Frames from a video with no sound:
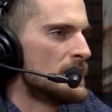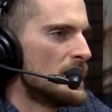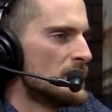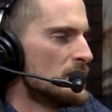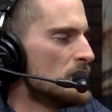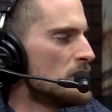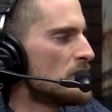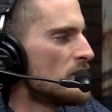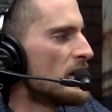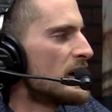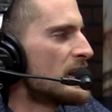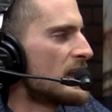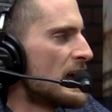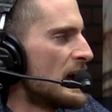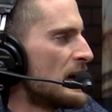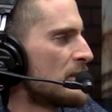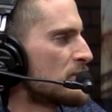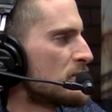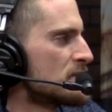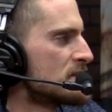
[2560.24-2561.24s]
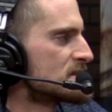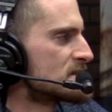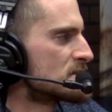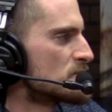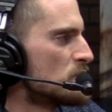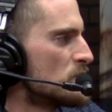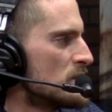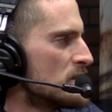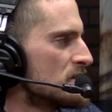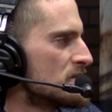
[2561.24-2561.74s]
I know a lot of
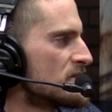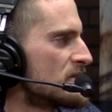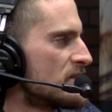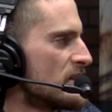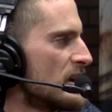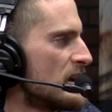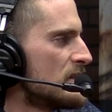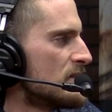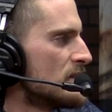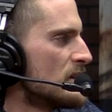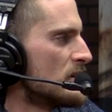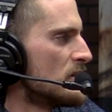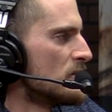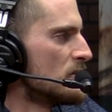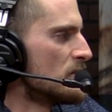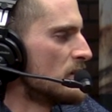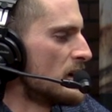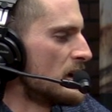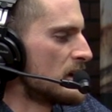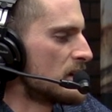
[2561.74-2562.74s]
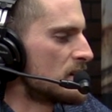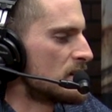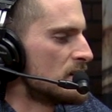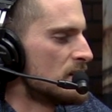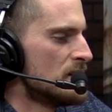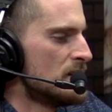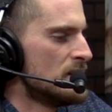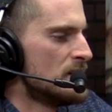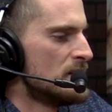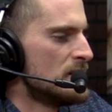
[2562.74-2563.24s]
athletes will say though, like
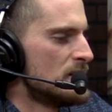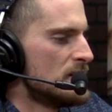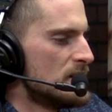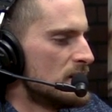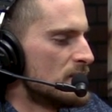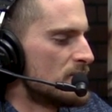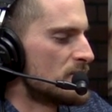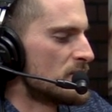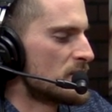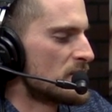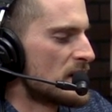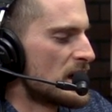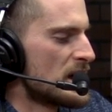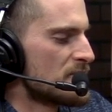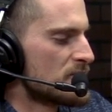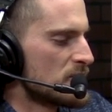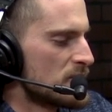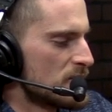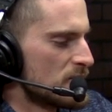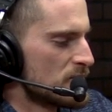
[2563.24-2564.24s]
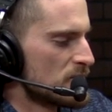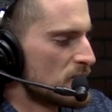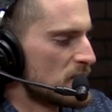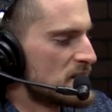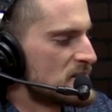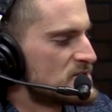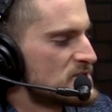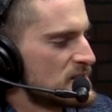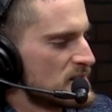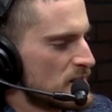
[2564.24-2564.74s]
if they're ever
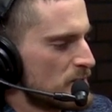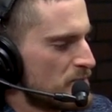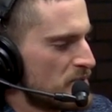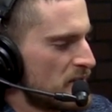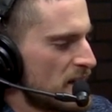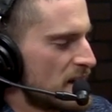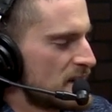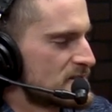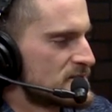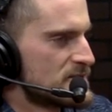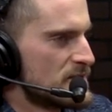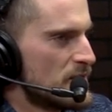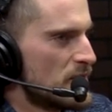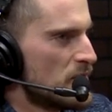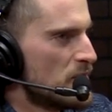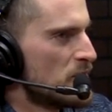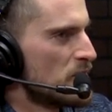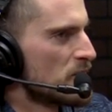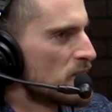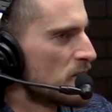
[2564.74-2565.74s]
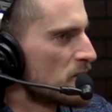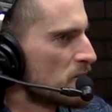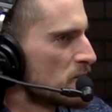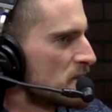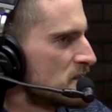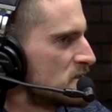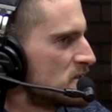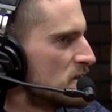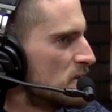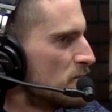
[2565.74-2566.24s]
reaching a plateau or they're
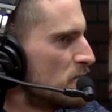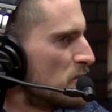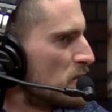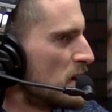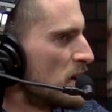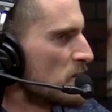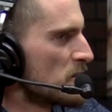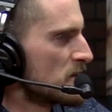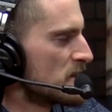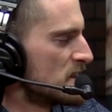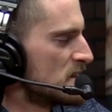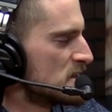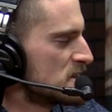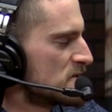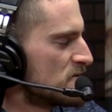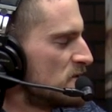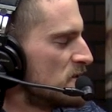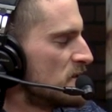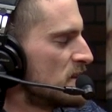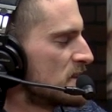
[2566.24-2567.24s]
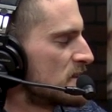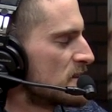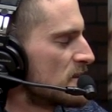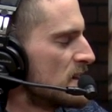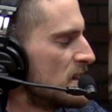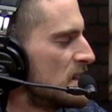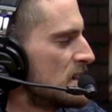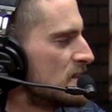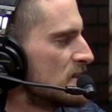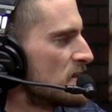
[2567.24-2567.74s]
reaching a point where they just feel like they're
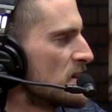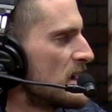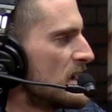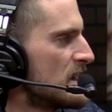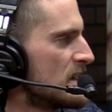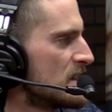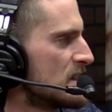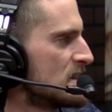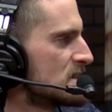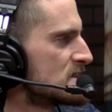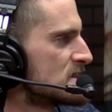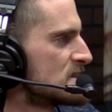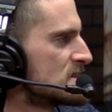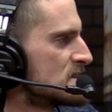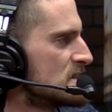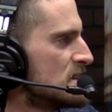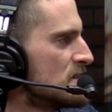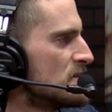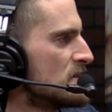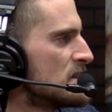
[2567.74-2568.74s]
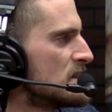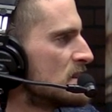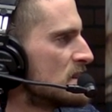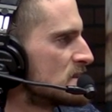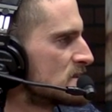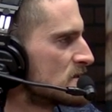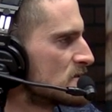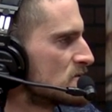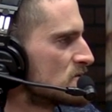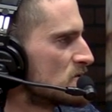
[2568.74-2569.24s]
hitting their head against the ceiling
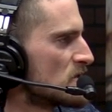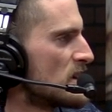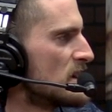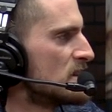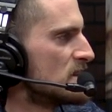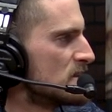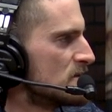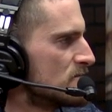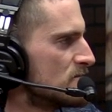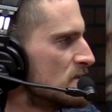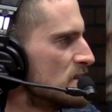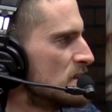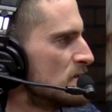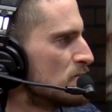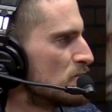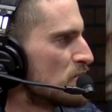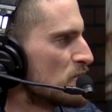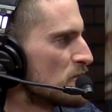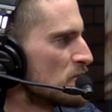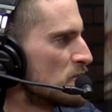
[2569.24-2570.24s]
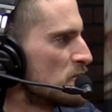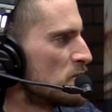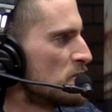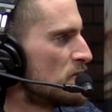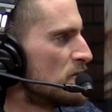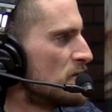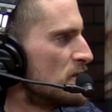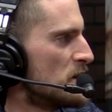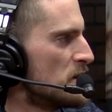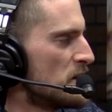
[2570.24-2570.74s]
as they're trying to
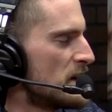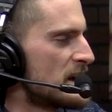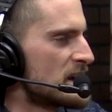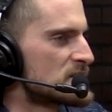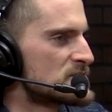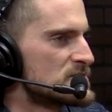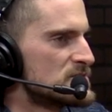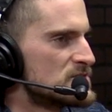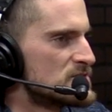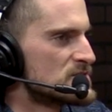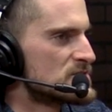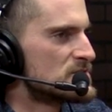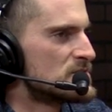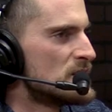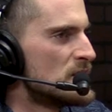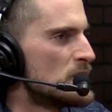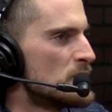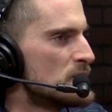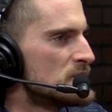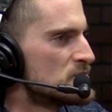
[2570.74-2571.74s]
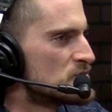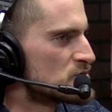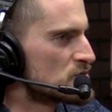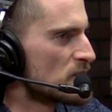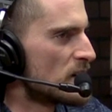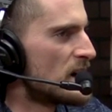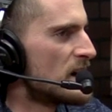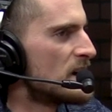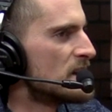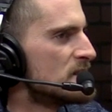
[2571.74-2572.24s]
improve, they'll actually just go and
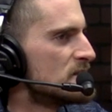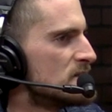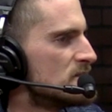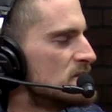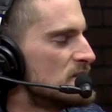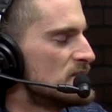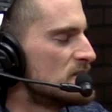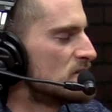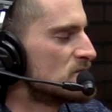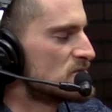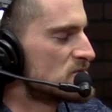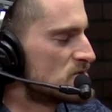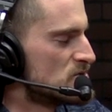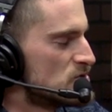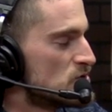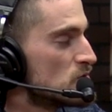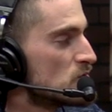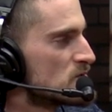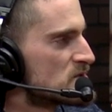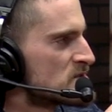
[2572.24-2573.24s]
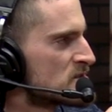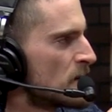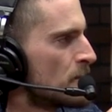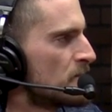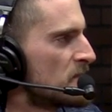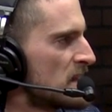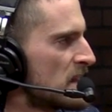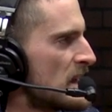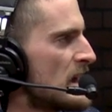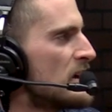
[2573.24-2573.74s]
try and they'll just do
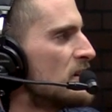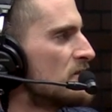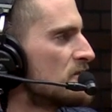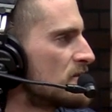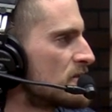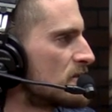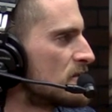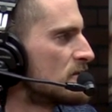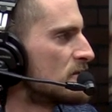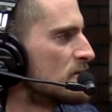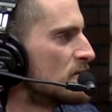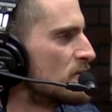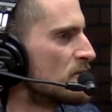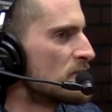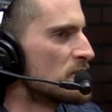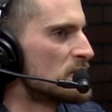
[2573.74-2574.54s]
something else yeah.